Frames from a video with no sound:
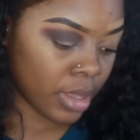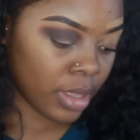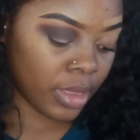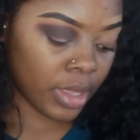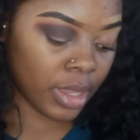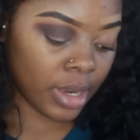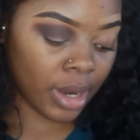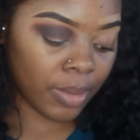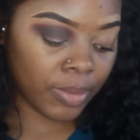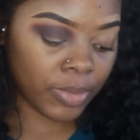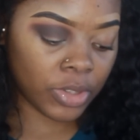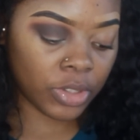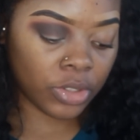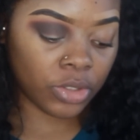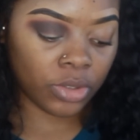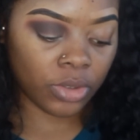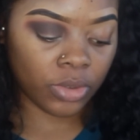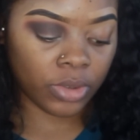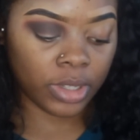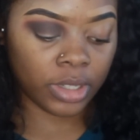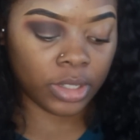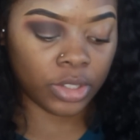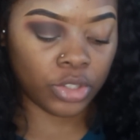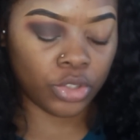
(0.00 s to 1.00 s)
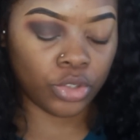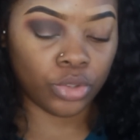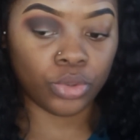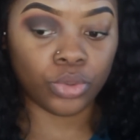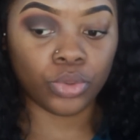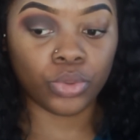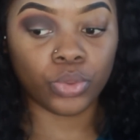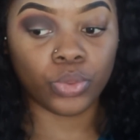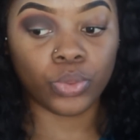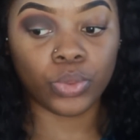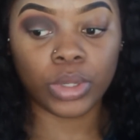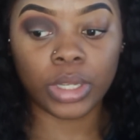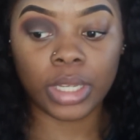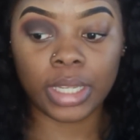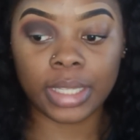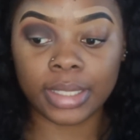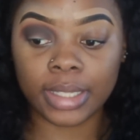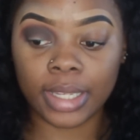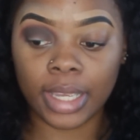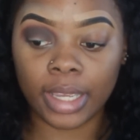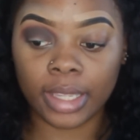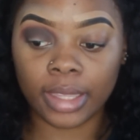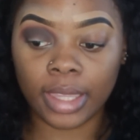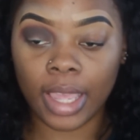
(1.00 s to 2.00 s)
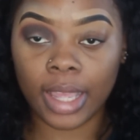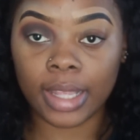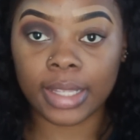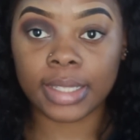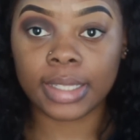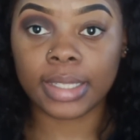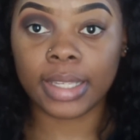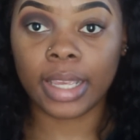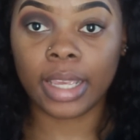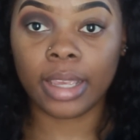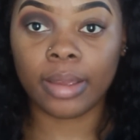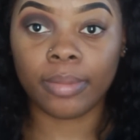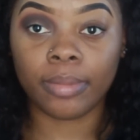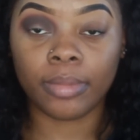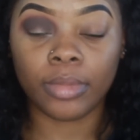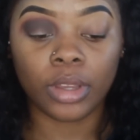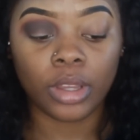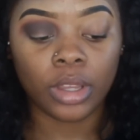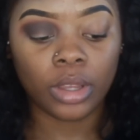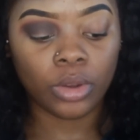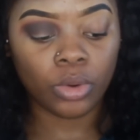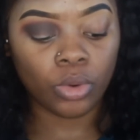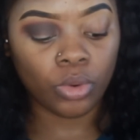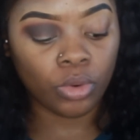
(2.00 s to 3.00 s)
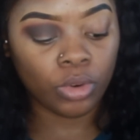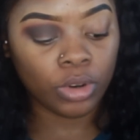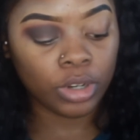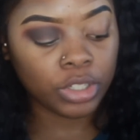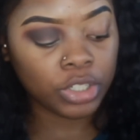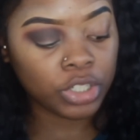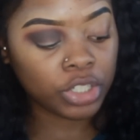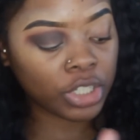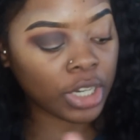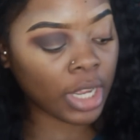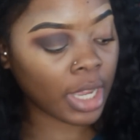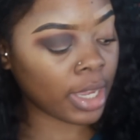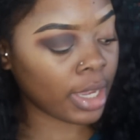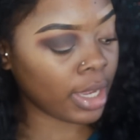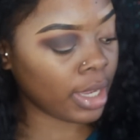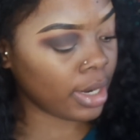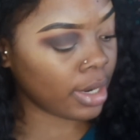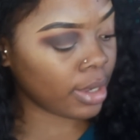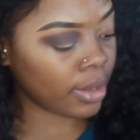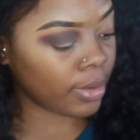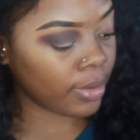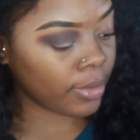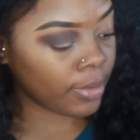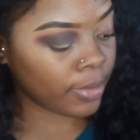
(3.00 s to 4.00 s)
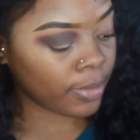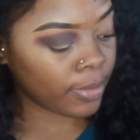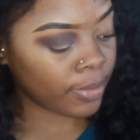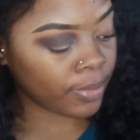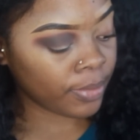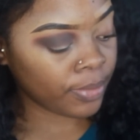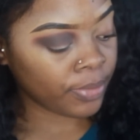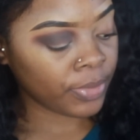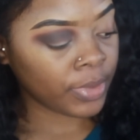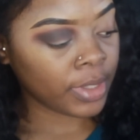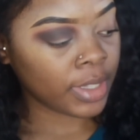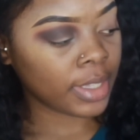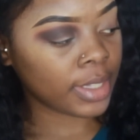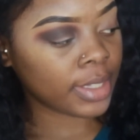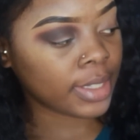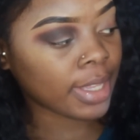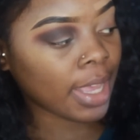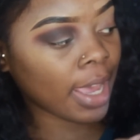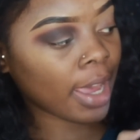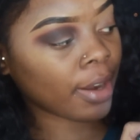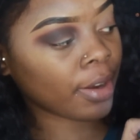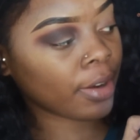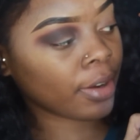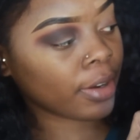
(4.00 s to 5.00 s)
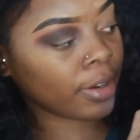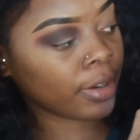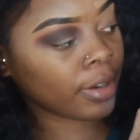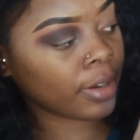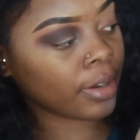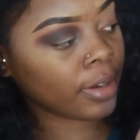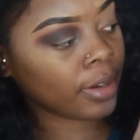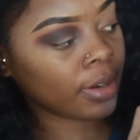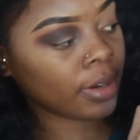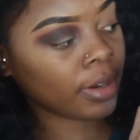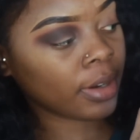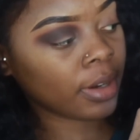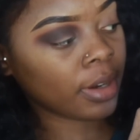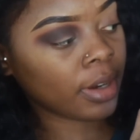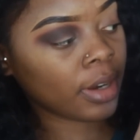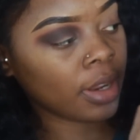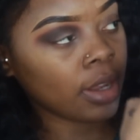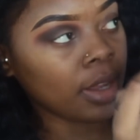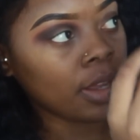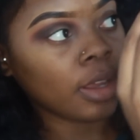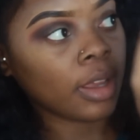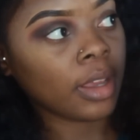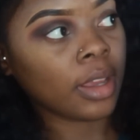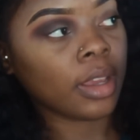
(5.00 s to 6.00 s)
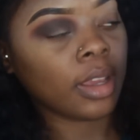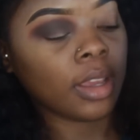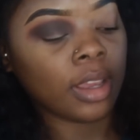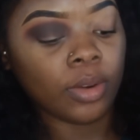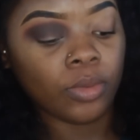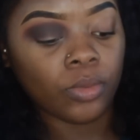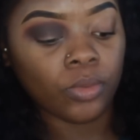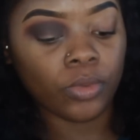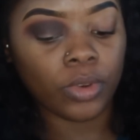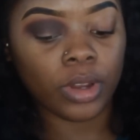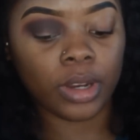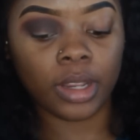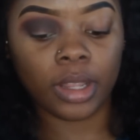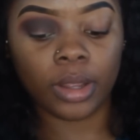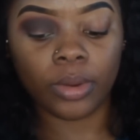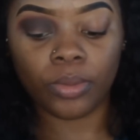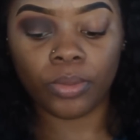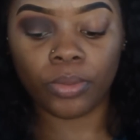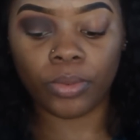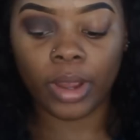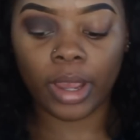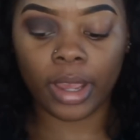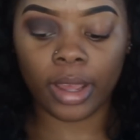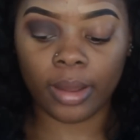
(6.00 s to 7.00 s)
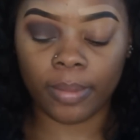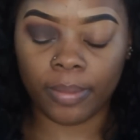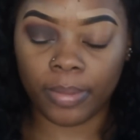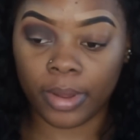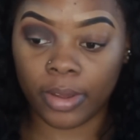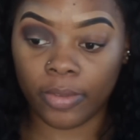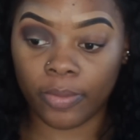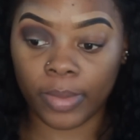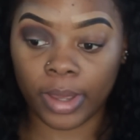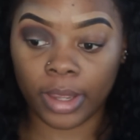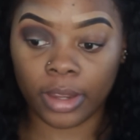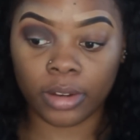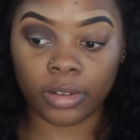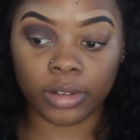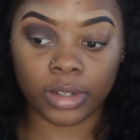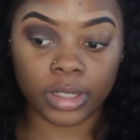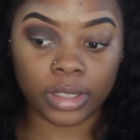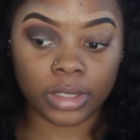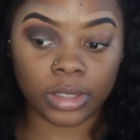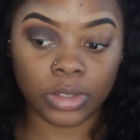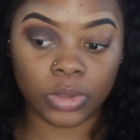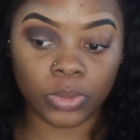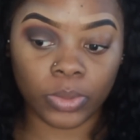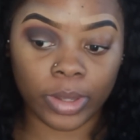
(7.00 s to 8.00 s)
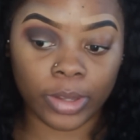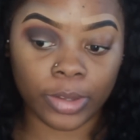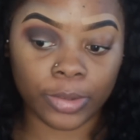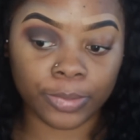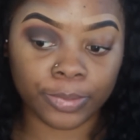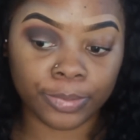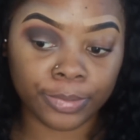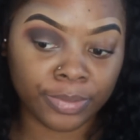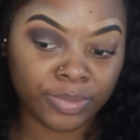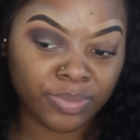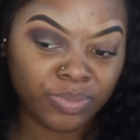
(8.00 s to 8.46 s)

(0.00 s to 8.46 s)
Then I'm just going to take that same orange shade Saturn and run it right above my crease as well.